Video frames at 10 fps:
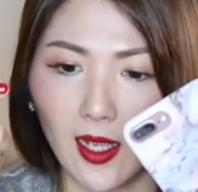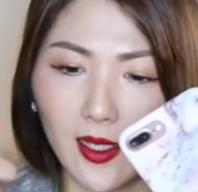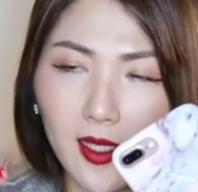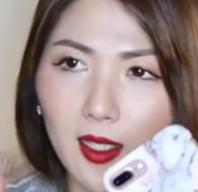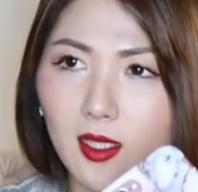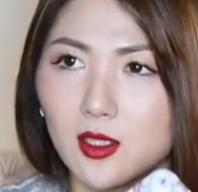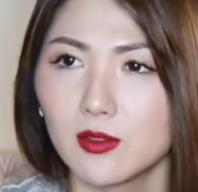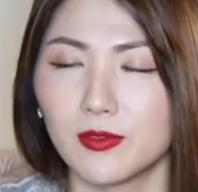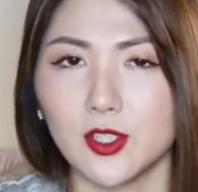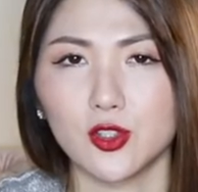I
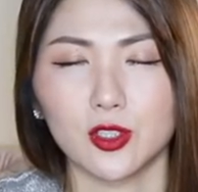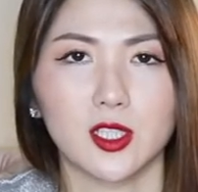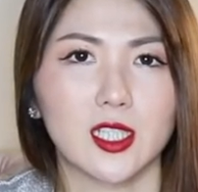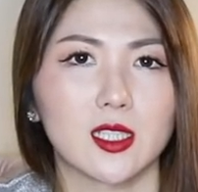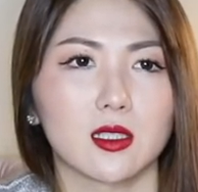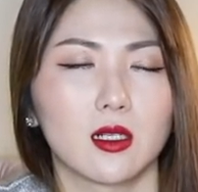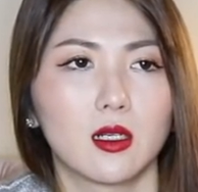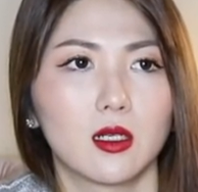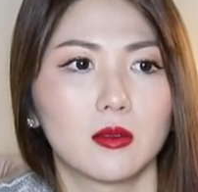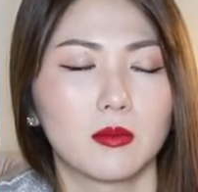featured it
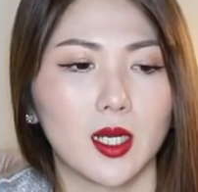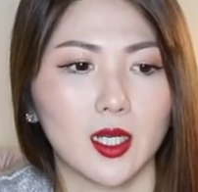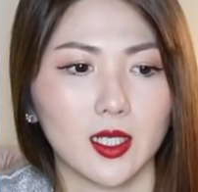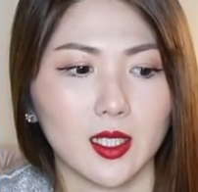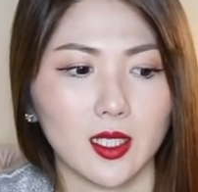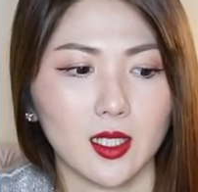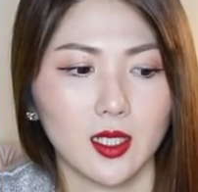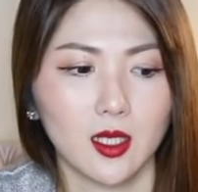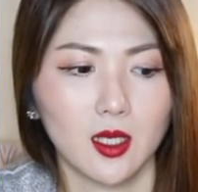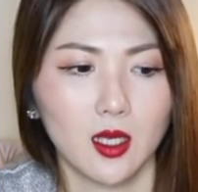on my
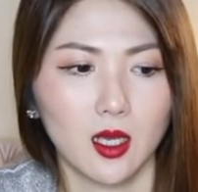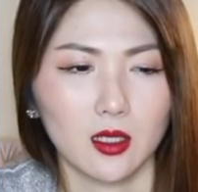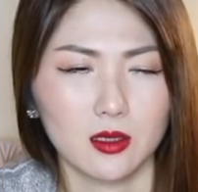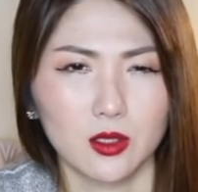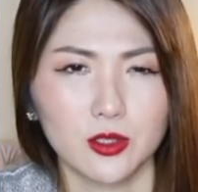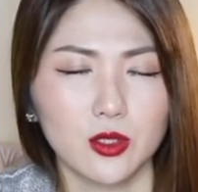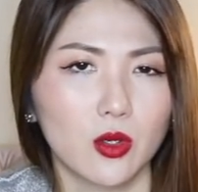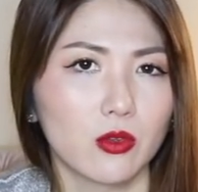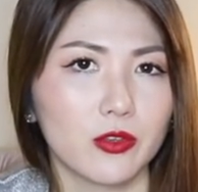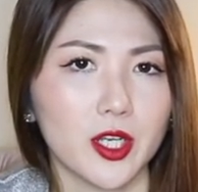clothing
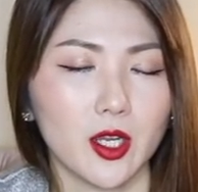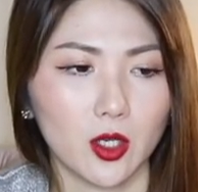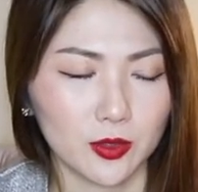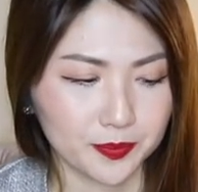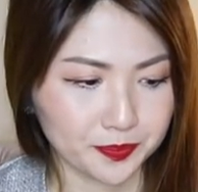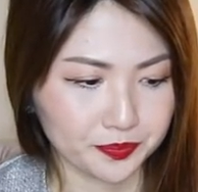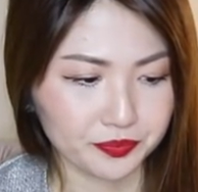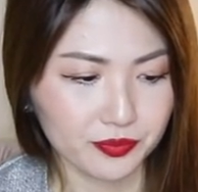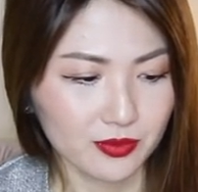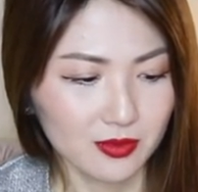haul video.
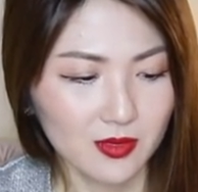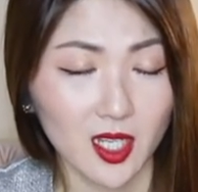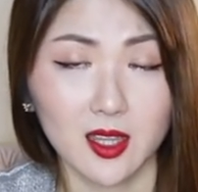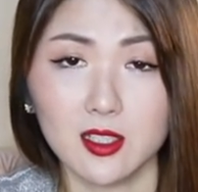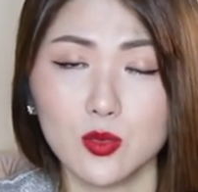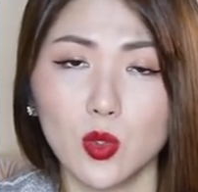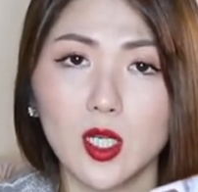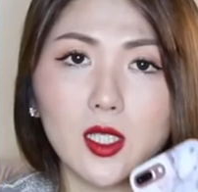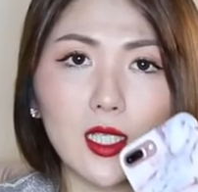And this one